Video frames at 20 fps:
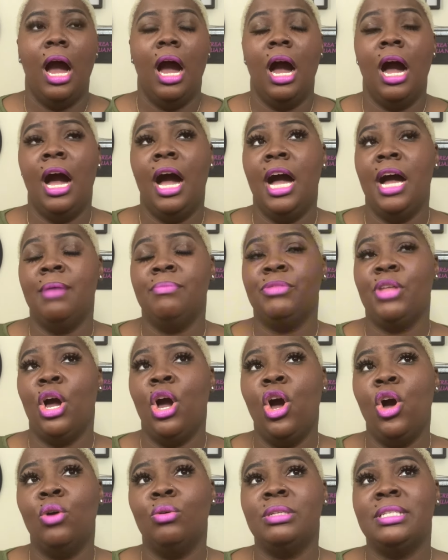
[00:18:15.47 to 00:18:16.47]
Um, the
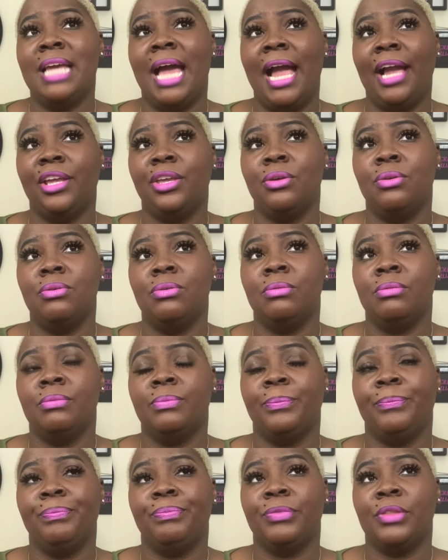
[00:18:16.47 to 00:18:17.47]
whole docu,
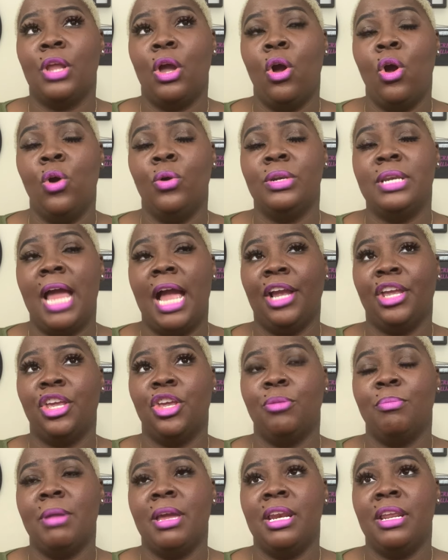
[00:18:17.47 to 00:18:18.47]
the whole
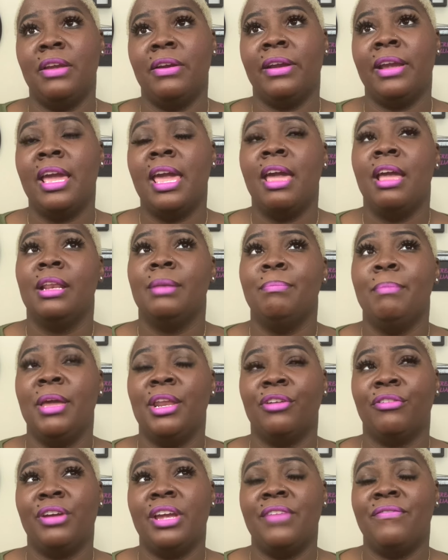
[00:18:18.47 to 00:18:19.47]
documentary,
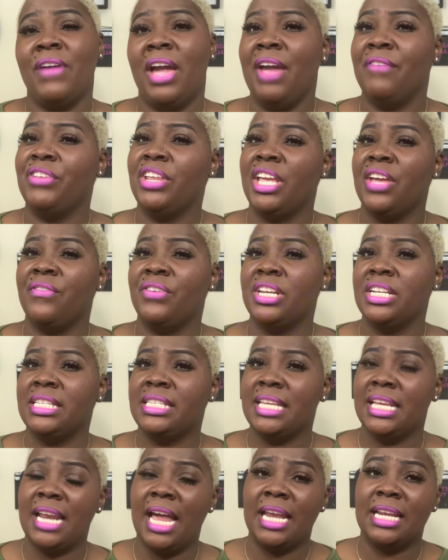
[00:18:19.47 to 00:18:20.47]
if I have to give it a
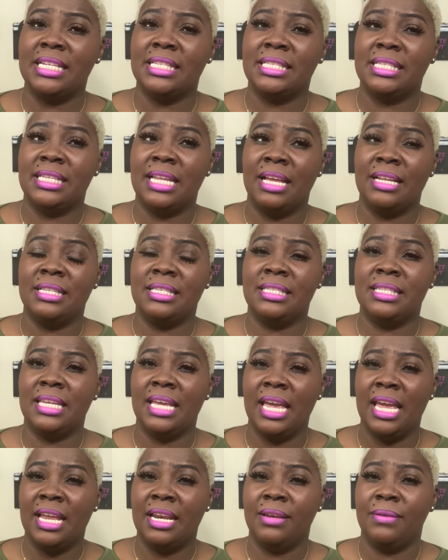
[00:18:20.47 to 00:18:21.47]
10 out of a
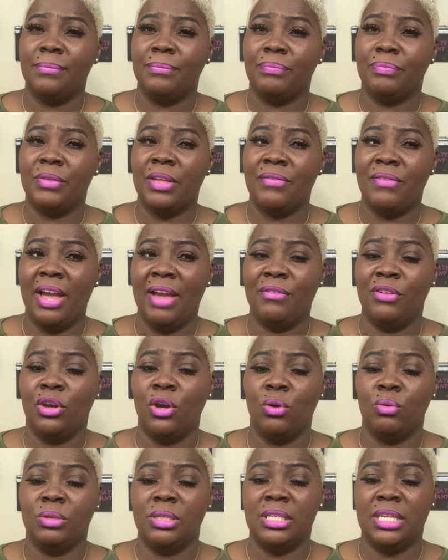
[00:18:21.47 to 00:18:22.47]
10, if I have to
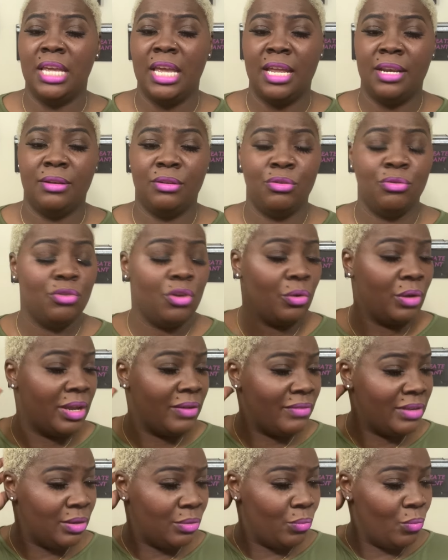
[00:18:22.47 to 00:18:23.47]
go 10, you know,
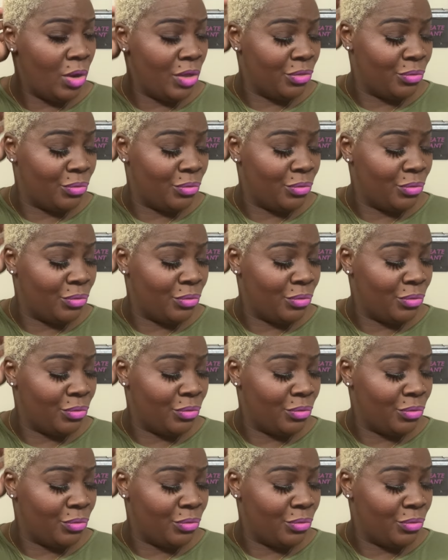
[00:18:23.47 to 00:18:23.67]
give it 1